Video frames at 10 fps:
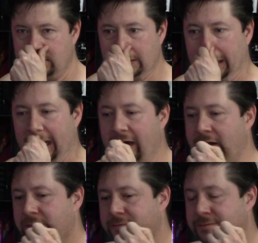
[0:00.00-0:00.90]
They
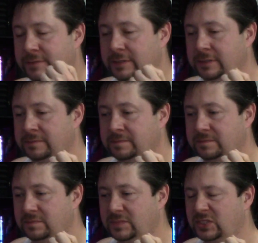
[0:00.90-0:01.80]
have
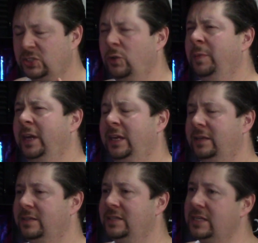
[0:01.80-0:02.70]
so many
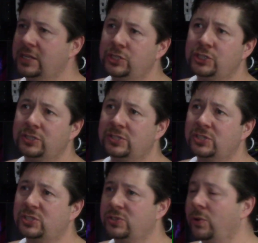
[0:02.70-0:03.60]
niche
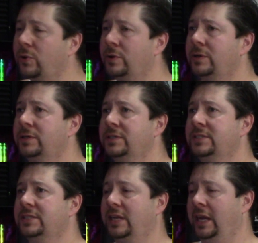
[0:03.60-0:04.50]

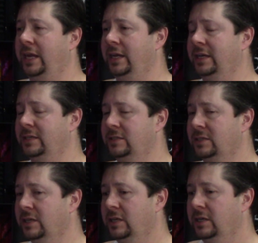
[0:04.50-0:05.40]
stores and
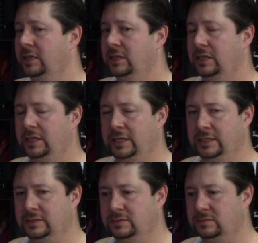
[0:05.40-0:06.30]

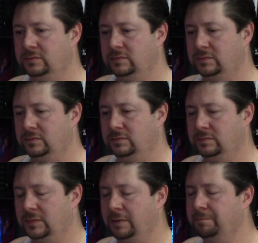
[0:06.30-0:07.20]
and
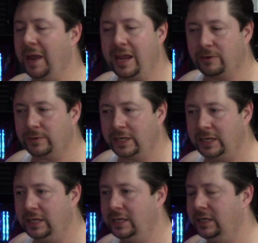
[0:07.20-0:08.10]
a
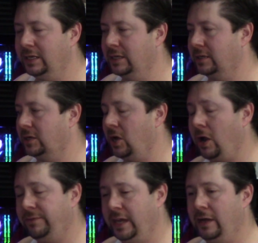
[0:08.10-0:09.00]
bakery and
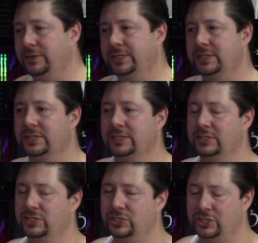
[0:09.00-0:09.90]
coffee houses
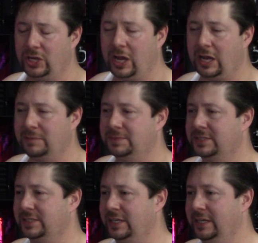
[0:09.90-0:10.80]
and
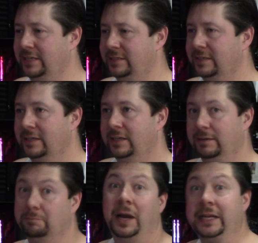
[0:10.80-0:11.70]
shops and
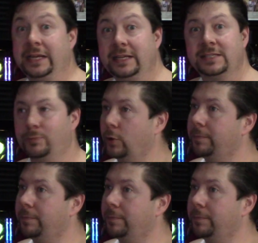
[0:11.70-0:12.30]
bunnies, more